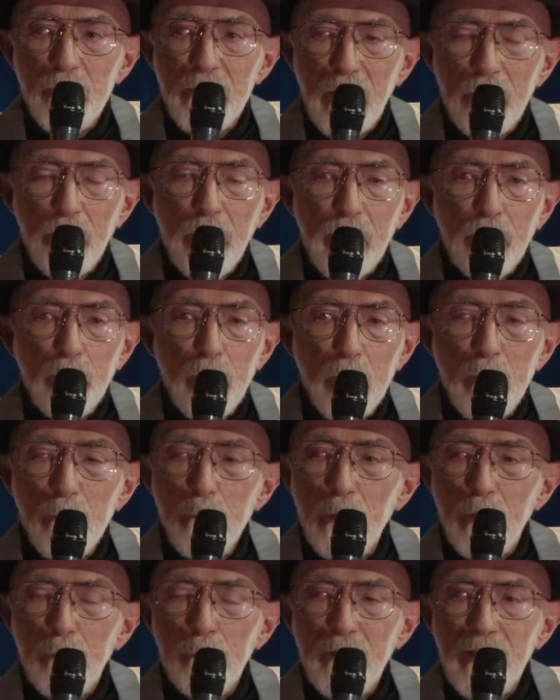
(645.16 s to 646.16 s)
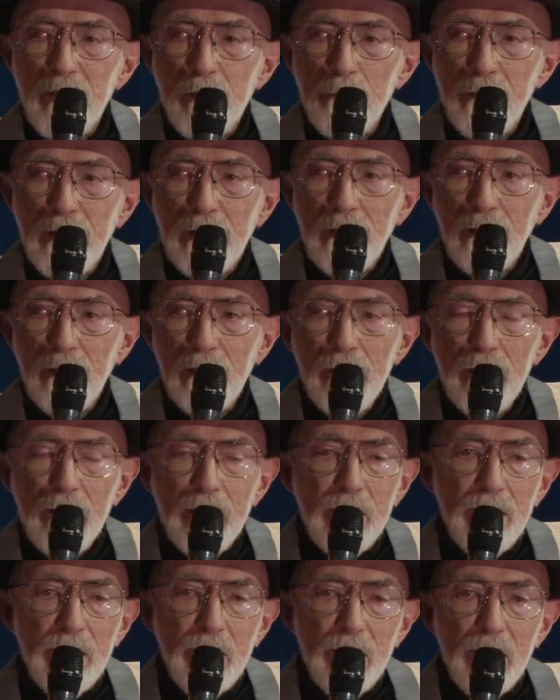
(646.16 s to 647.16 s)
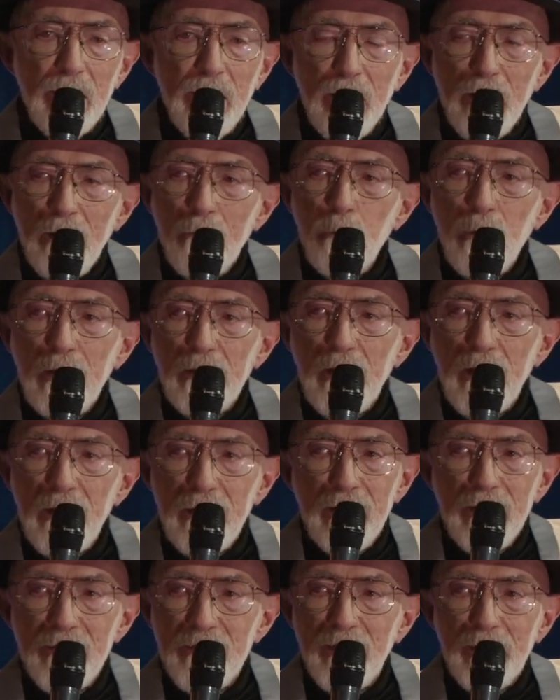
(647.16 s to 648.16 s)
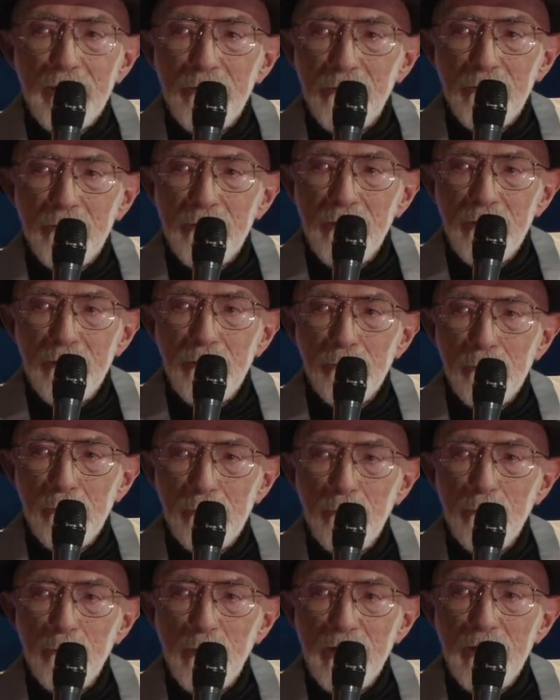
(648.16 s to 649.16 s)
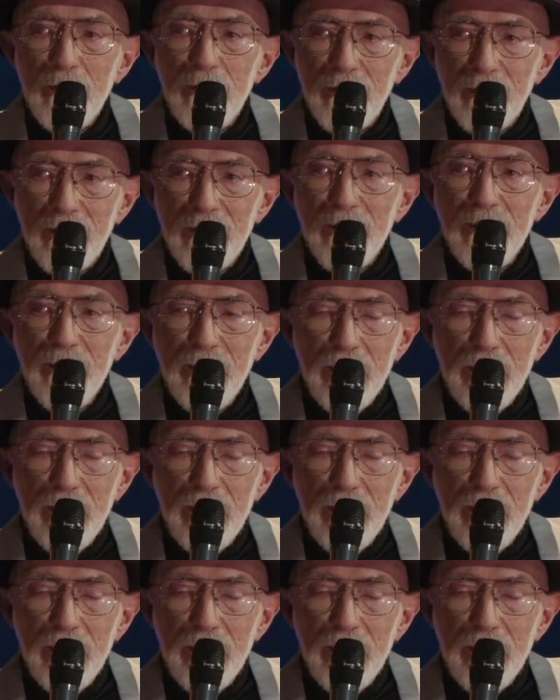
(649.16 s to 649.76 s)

something more fundamental. What that is, I don't know, but